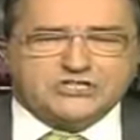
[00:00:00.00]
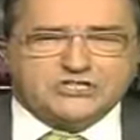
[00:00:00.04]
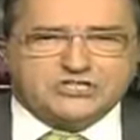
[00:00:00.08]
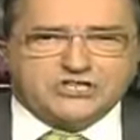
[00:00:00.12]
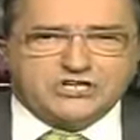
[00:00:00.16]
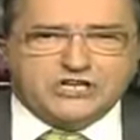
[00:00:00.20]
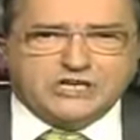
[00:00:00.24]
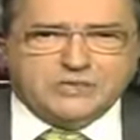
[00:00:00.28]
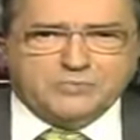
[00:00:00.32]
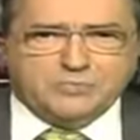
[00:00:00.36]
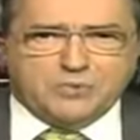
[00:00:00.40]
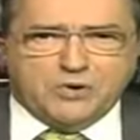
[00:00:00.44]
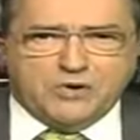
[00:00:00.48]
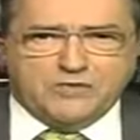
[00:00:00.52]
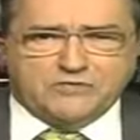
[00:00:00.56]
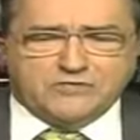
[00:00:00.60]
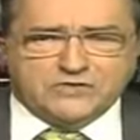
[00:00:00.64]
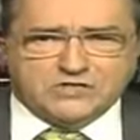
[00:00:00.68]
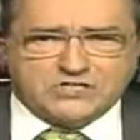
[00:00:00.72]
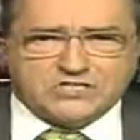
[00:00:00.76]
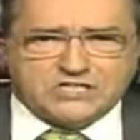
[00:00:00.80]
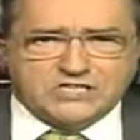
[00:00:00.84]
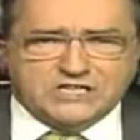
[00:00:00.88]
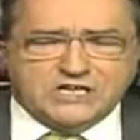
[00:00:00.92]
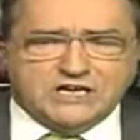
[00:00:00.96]
cheap,
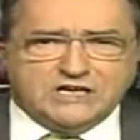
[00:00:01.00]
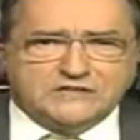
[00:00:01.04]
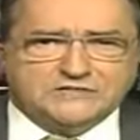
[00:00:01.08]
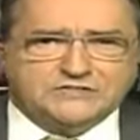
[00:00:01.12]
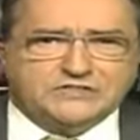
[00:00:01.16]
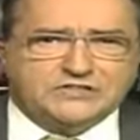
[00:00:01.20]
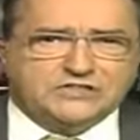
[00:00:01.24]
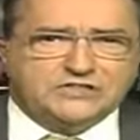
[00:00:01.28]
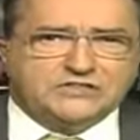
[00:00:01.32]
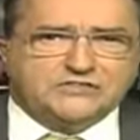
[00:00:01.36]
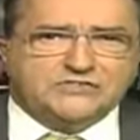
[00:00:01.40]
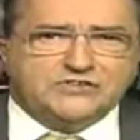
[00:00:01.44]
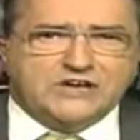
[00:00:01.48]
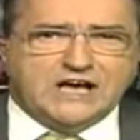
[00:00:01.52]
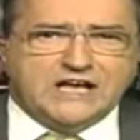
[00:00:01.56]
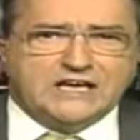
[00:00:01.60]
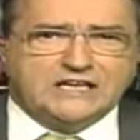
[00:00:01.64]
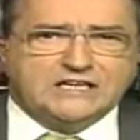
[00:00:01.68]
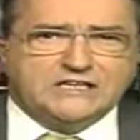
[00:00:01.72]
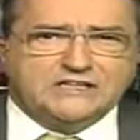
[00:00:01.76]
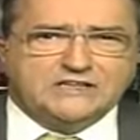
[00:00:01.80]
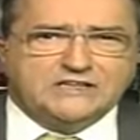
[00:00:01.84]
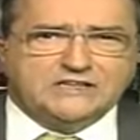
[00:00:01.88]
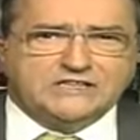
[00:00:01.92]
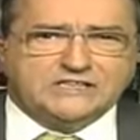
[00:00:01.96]
obviously, after the
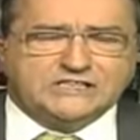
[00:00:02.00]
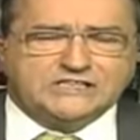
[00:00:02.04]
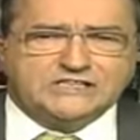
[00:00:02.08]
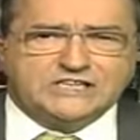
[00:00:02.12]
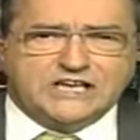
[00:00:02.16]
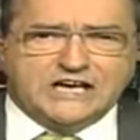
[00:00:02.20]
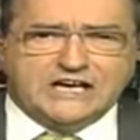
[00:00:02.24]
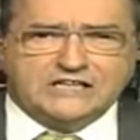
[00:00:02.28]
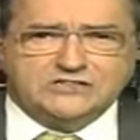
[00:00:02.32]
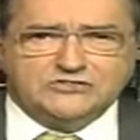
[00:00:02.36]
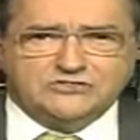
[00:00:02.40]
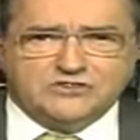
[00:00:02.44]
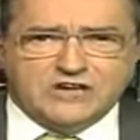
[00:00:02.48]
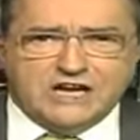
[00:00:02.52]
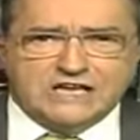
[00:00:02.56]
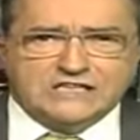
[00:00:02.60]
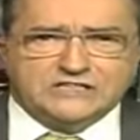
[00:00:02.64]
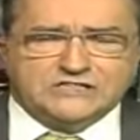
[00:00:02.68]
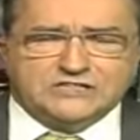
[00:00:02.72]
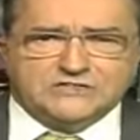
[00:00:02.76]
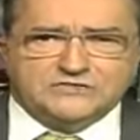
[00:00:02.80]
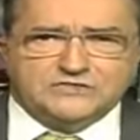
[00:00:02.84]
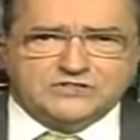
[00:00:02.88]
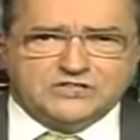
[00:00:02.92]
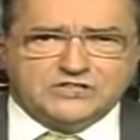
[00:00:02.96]
rally that it's had
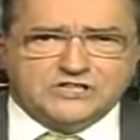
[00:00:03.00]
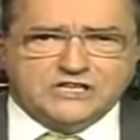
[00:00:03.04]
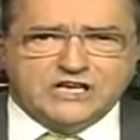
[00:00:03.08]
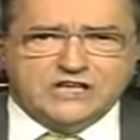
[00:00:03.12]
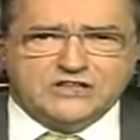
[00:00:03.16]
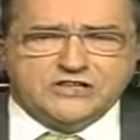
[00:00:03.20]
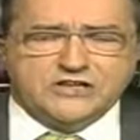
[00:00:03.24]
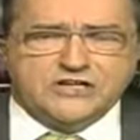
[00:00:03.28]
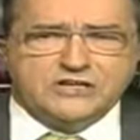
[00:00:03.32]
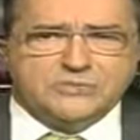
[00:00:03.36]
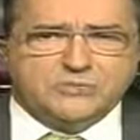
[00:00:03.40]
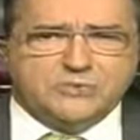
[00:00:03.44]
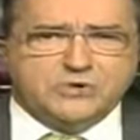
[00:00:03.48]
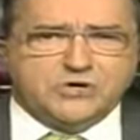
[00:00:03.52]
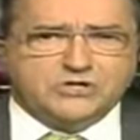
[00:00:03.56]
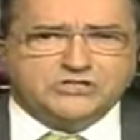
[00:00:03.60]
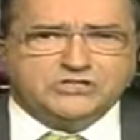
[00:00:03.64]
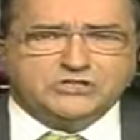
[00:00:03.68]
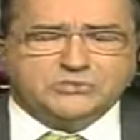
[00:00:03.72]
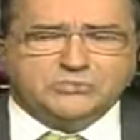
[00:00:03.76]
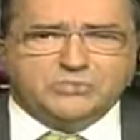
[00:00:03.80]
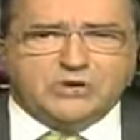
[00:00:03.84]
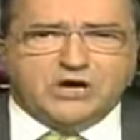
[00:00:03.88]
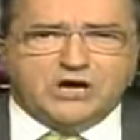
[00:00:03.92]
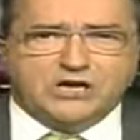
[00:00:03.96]
relative to the other
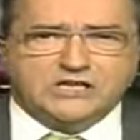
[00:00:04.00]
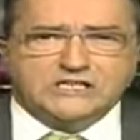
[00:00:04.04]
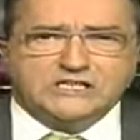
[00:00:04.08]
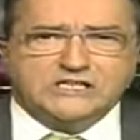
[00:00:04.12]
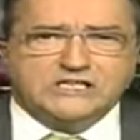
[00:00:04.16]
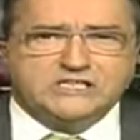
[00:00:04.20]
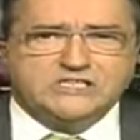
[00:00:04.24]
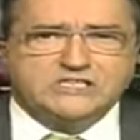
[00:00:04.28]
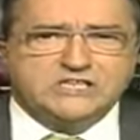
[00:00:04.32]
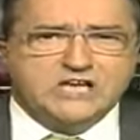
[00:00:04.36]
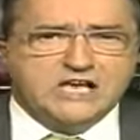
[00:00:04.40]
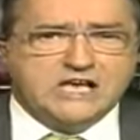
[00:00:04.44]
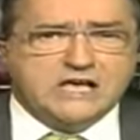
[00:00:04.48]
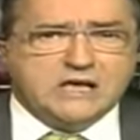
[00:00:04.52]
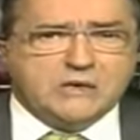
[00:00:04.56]
emerging markets,